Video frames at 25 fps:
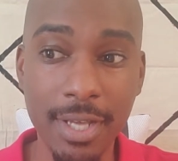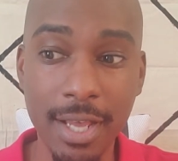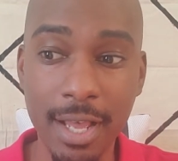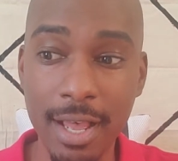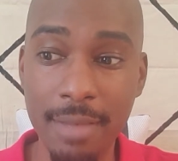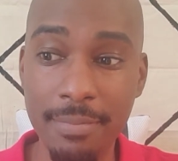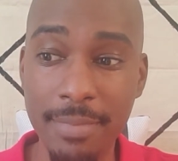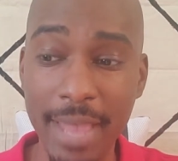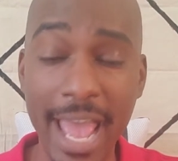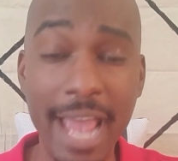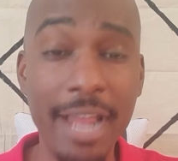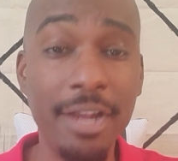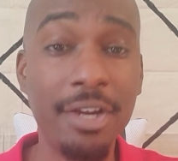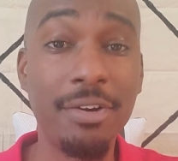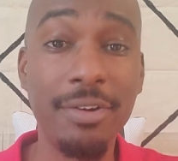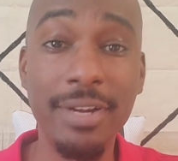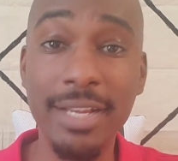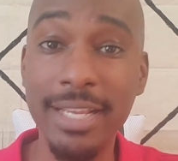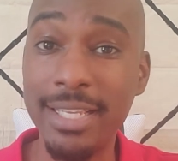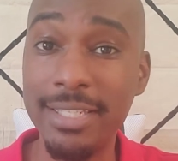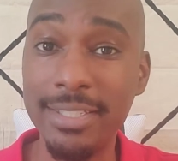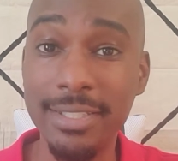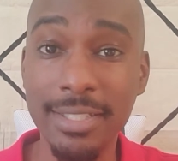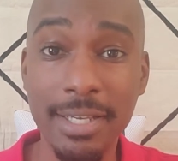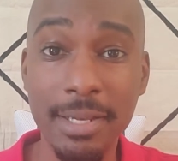
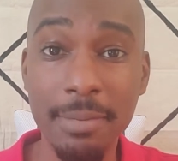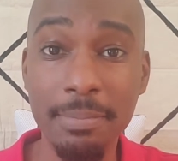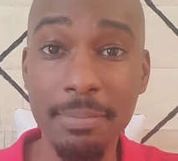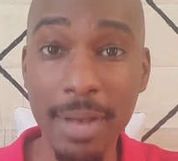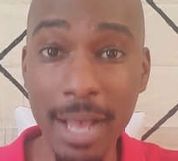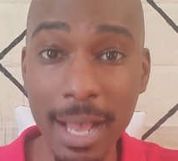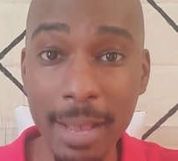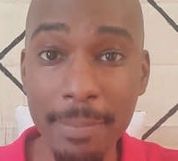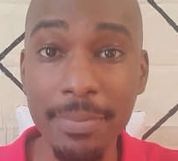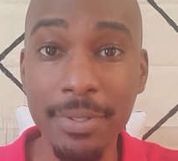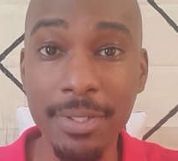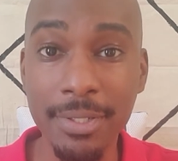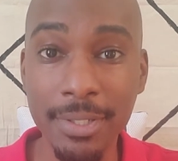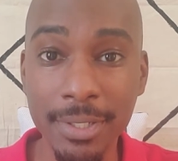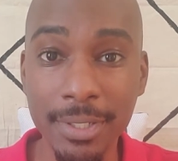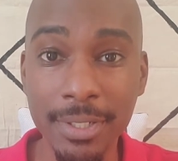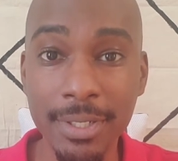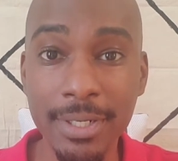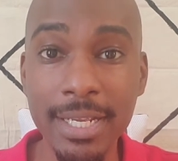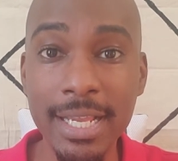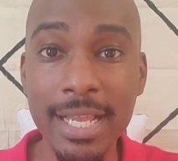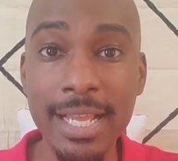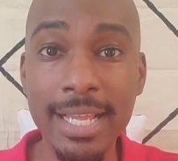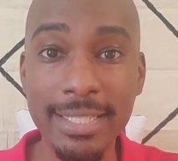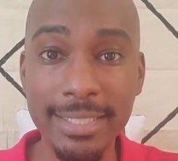Anchoring is a
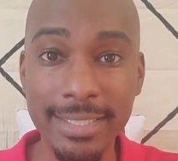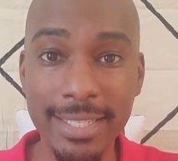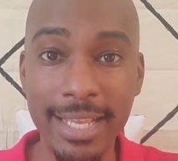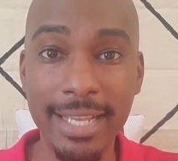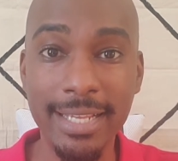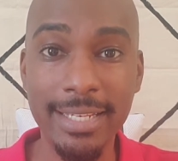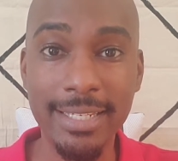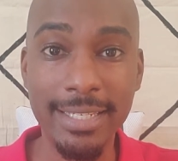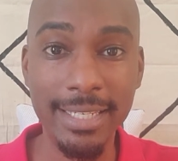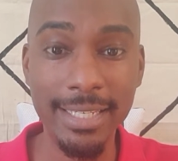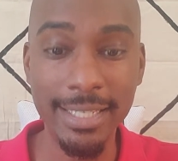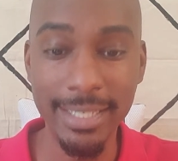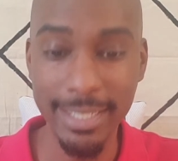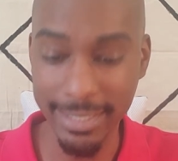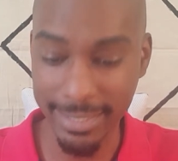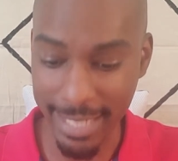popular technique.